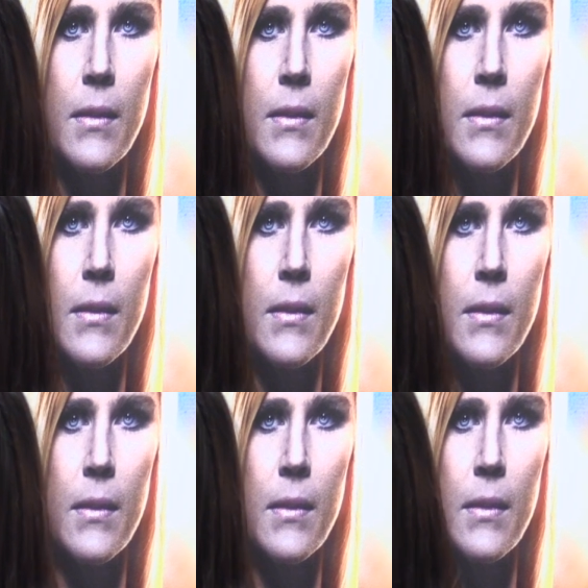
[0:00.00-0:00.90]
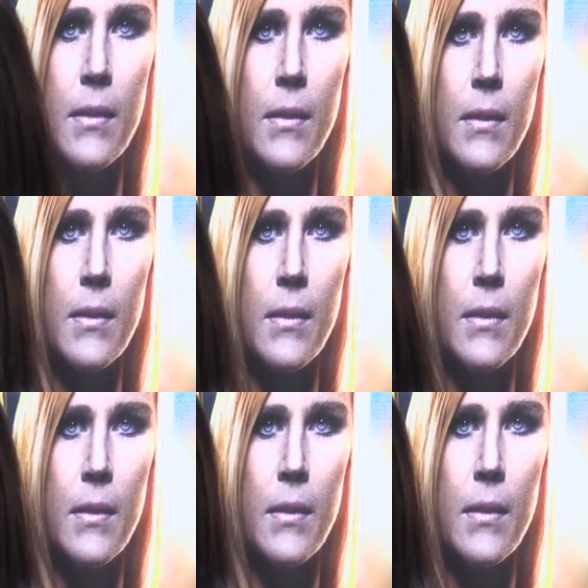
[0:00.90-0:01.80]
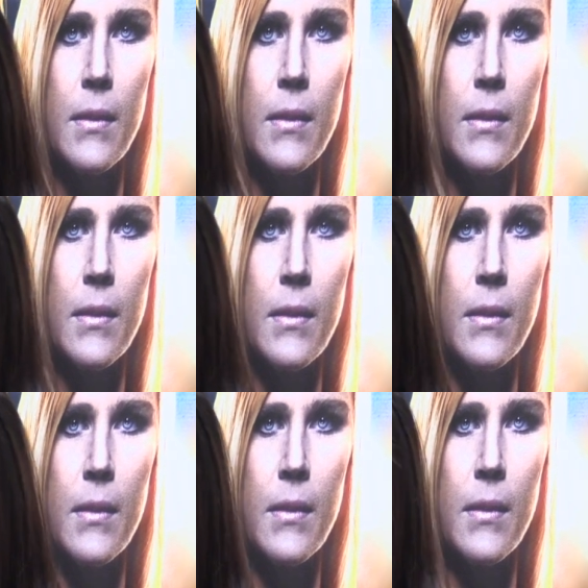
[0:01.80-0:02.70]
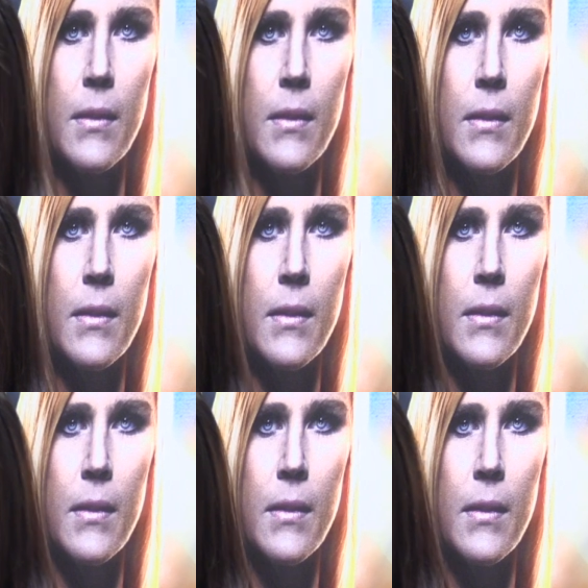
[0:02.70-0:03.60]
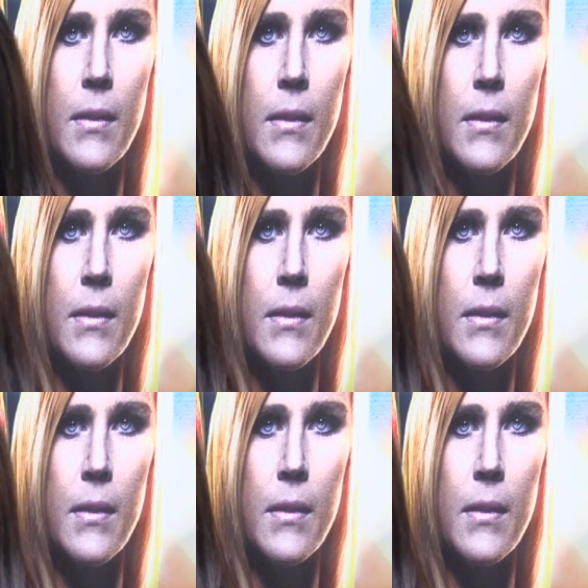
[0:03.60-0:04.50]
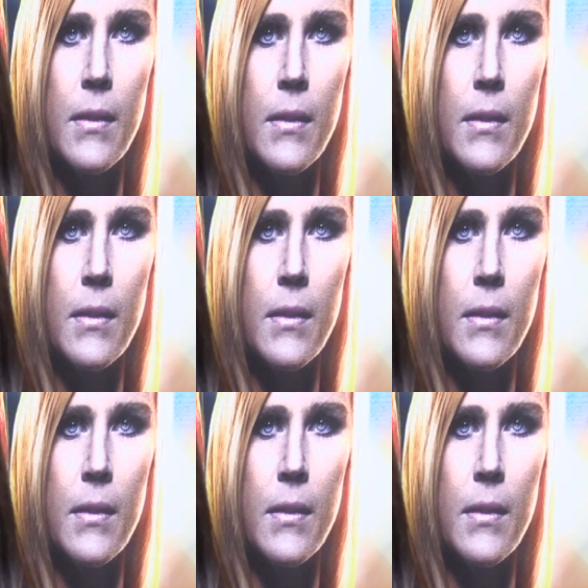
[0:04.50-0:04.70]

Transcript: No words are spoken by the person on screen.